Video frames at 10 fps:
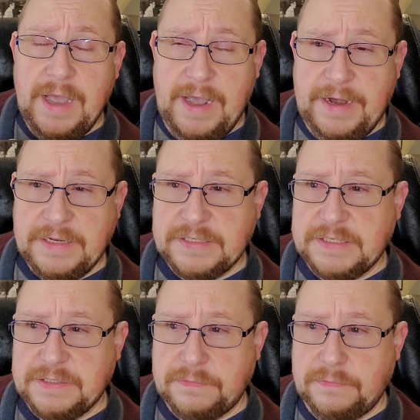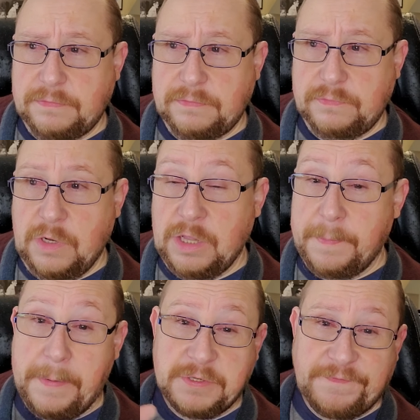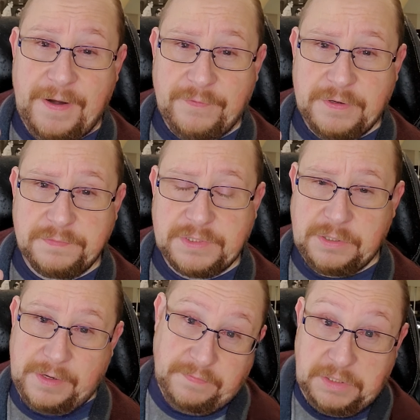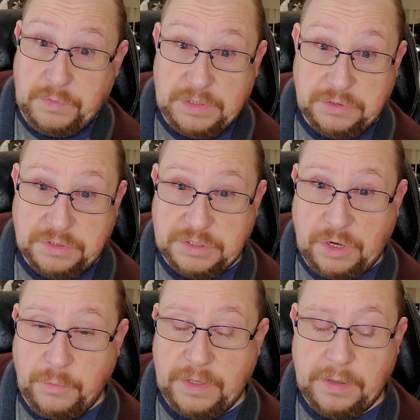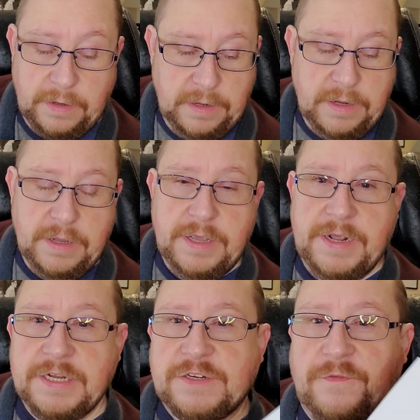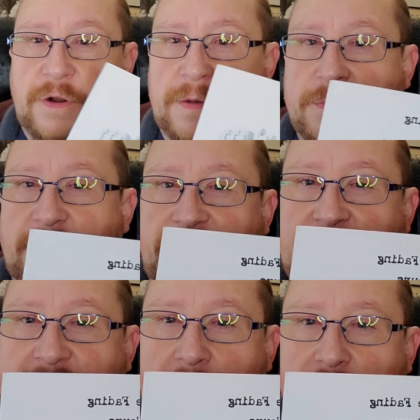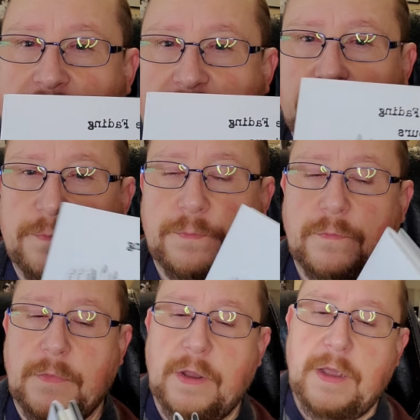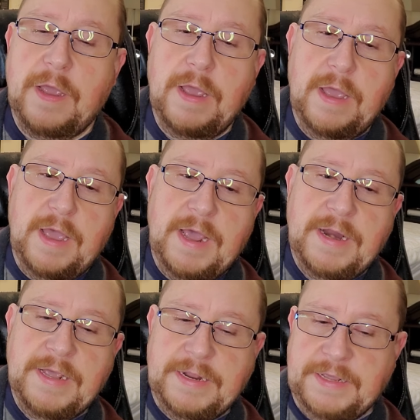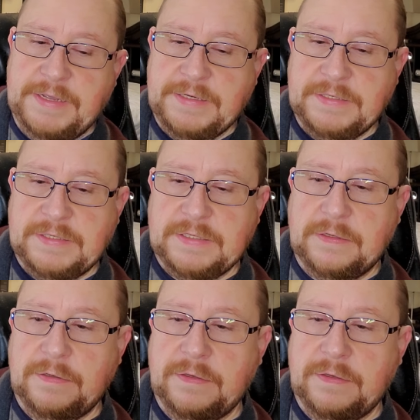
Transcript: And it's a lot of people's favorite, so that's why I chose to start with it. It is from The Fading Hours, and it is